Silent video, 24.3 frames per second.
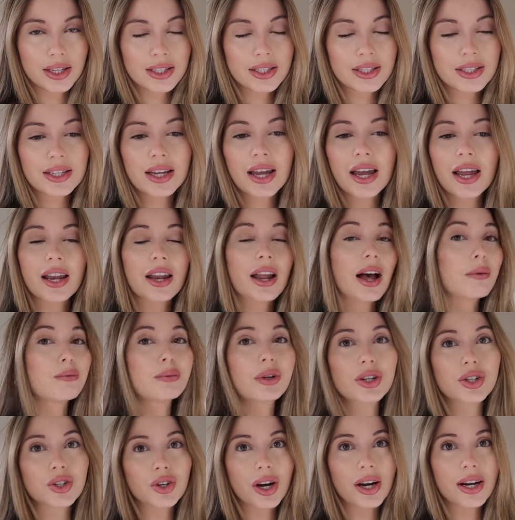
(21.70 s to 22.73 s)
eats and I'm
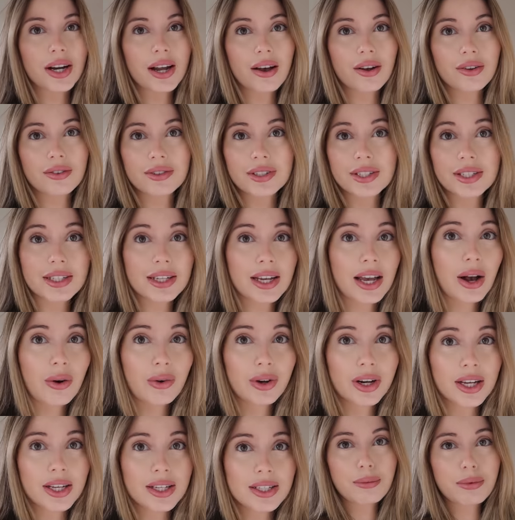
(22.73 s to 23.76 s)
gonna try it out and see how
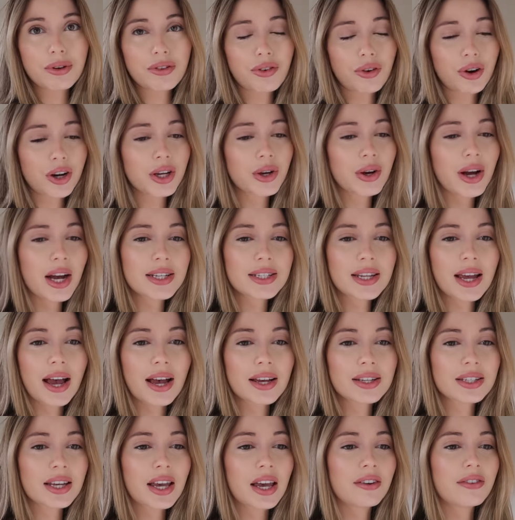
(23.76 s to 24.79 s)
it is. And before you guys
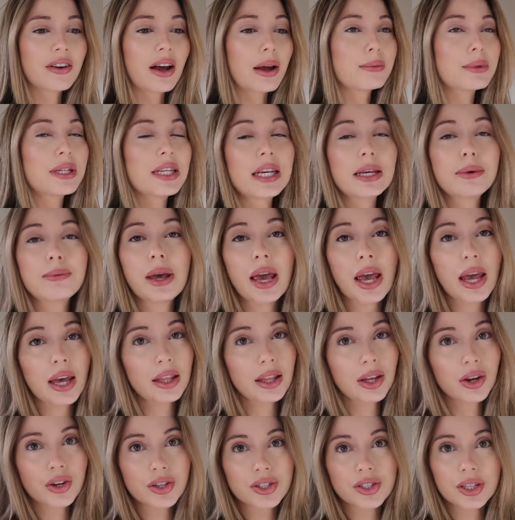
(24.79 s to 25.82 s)
ask if I'm team
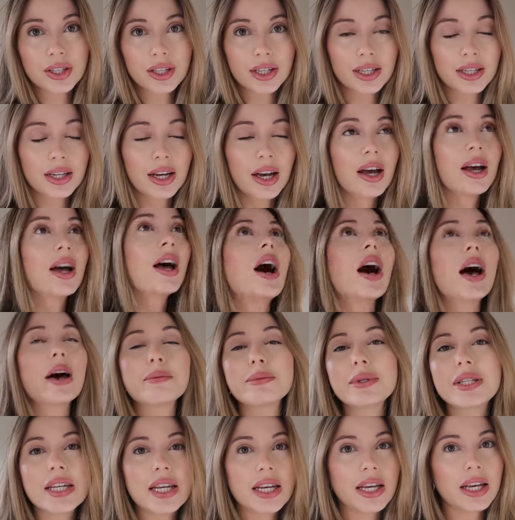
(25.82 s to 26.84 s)
Hailey or Selena,
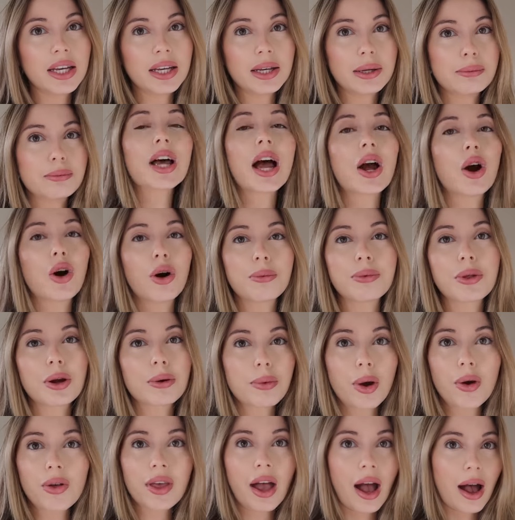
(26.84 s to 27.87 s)
I'm team, I hope they're
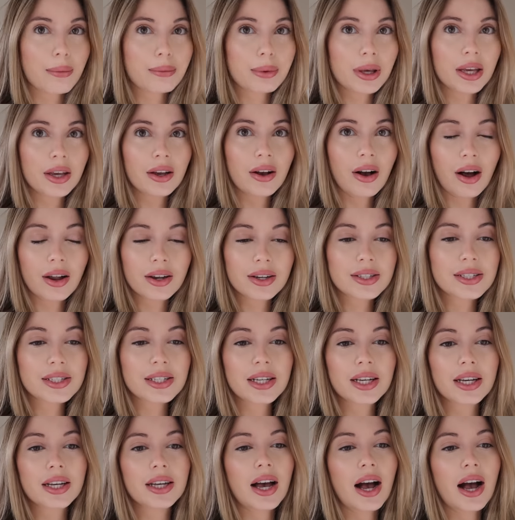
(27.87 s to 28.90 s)
both happy.
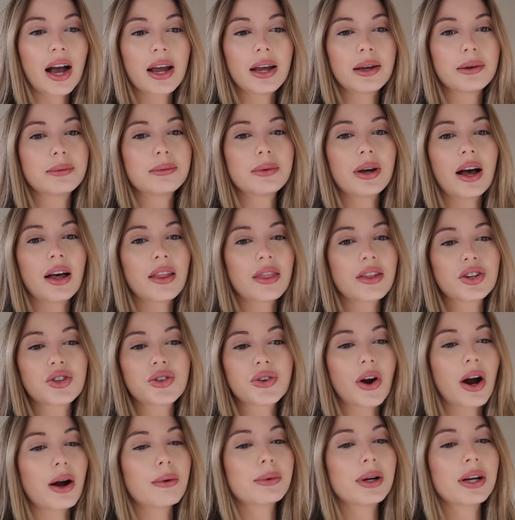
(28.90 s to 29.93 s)
Honestly, I the
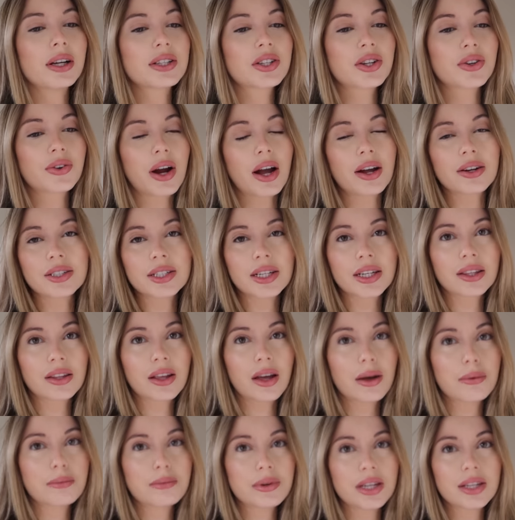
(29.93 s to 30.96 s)
drama drama surrounding
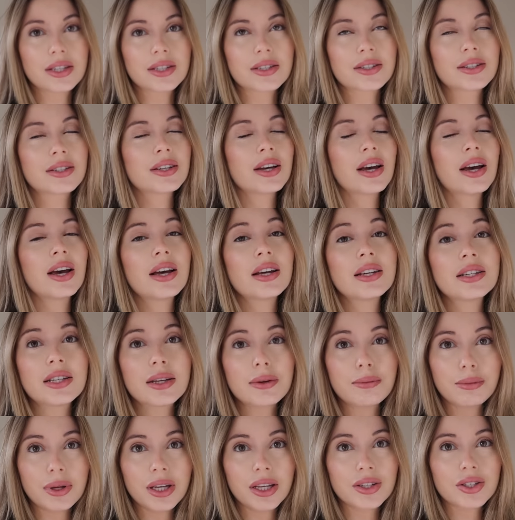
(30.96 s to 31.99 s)
them is, to
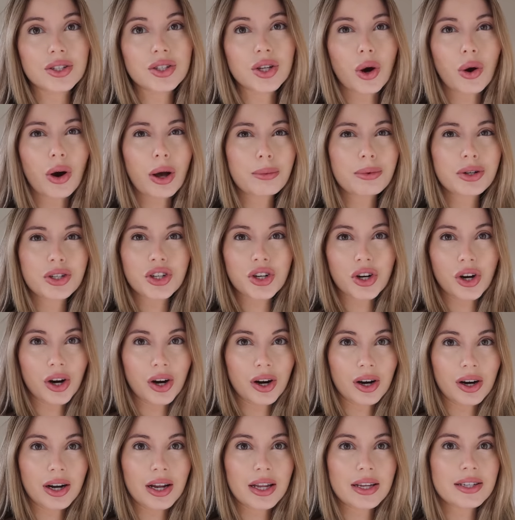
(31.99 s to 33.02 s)
me, so
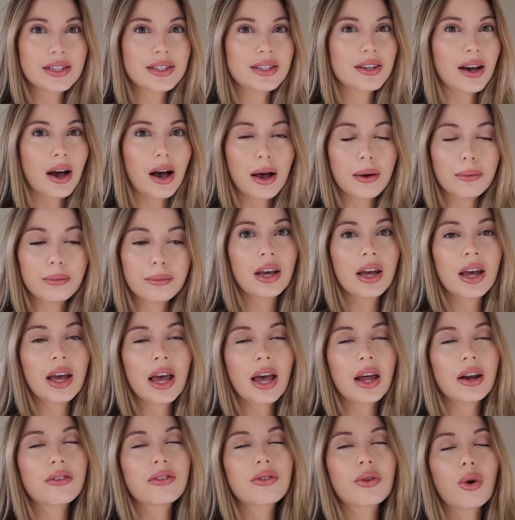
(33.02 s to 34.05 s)
immature and dumb.
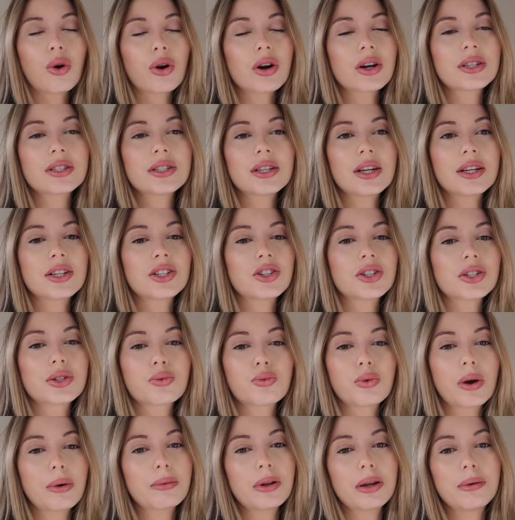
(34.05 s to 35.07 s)
And of course, it's
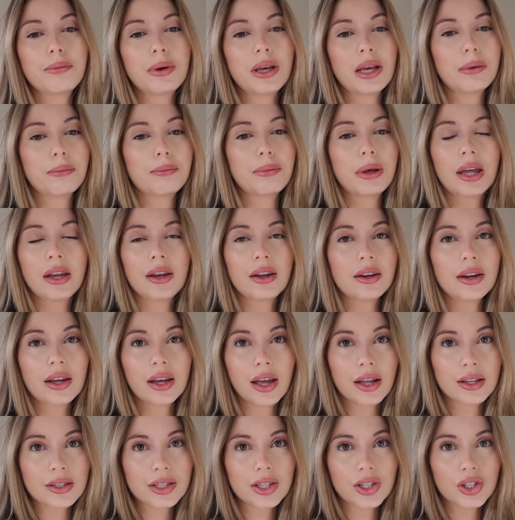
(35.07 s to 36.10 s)
just women being pitted
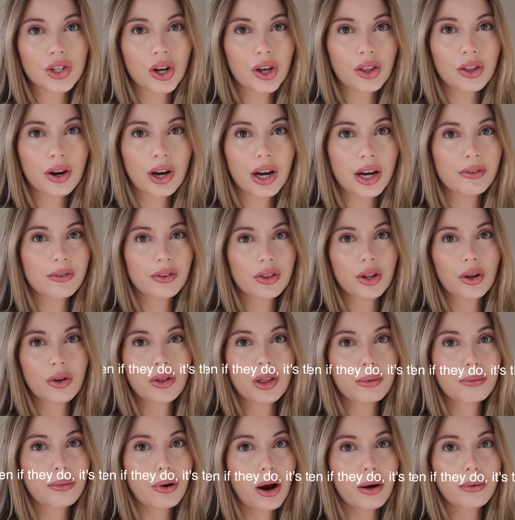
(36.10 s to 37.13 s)
against each other, even though
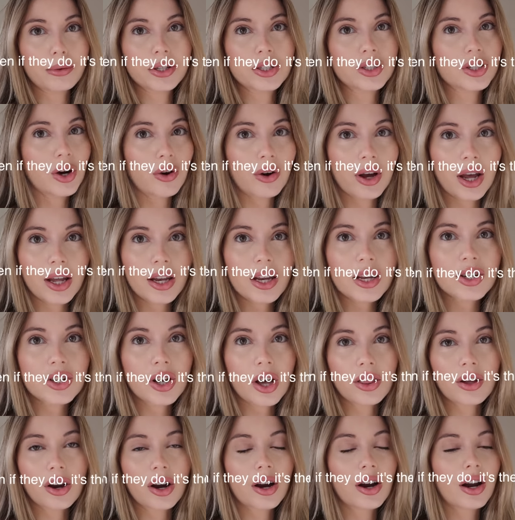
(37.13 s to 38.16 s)
they probably don't hate each
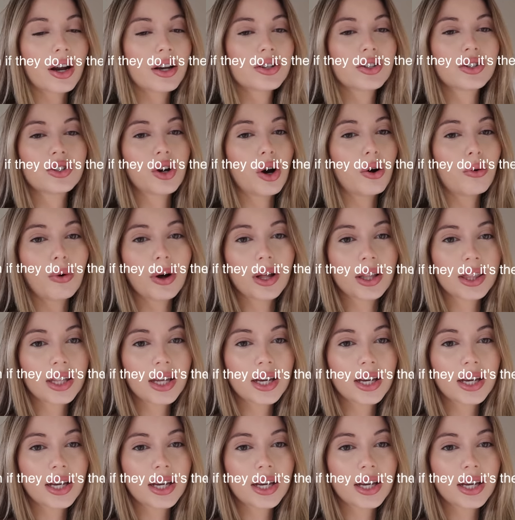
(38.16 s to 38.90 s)
other and don't want